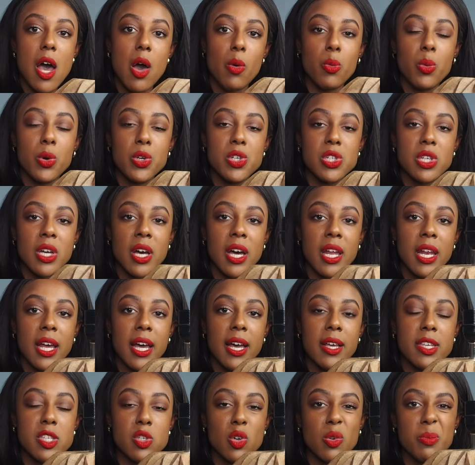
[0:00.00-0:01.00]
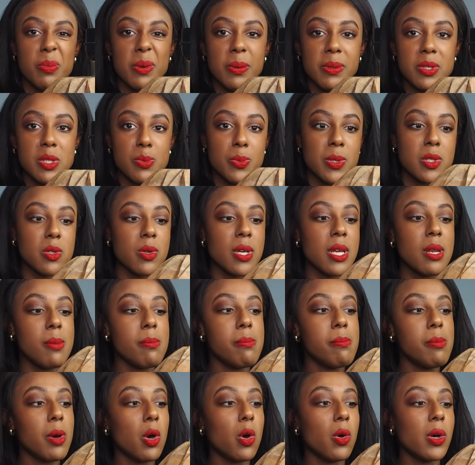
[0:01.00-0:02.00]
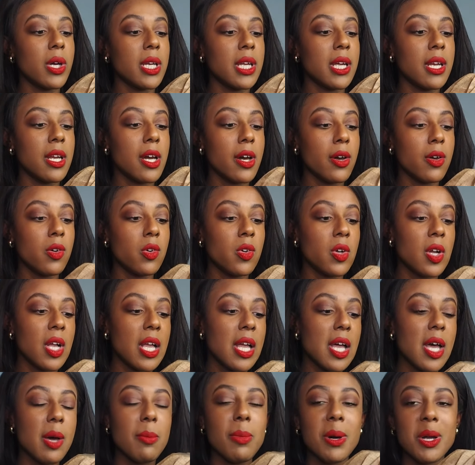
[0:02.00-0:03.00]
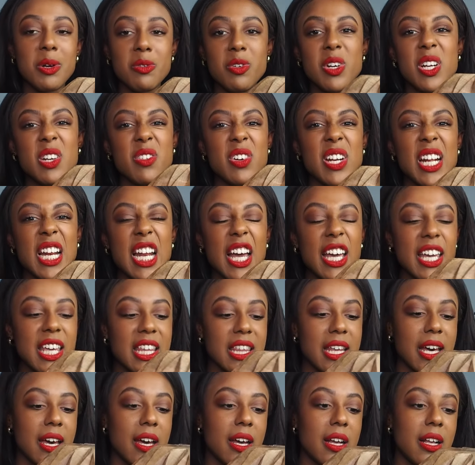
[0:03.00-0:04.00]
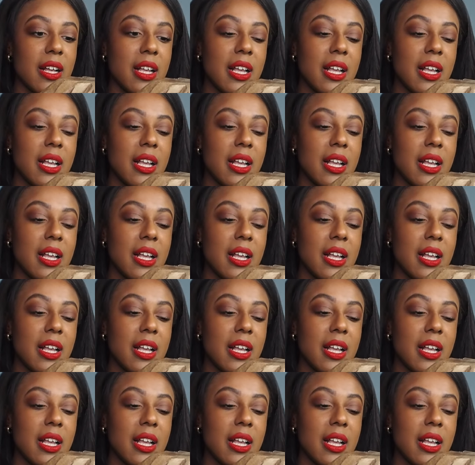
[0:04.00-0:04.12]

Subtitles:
wood colour, sort of between mahogany and oak, but I really, really like that.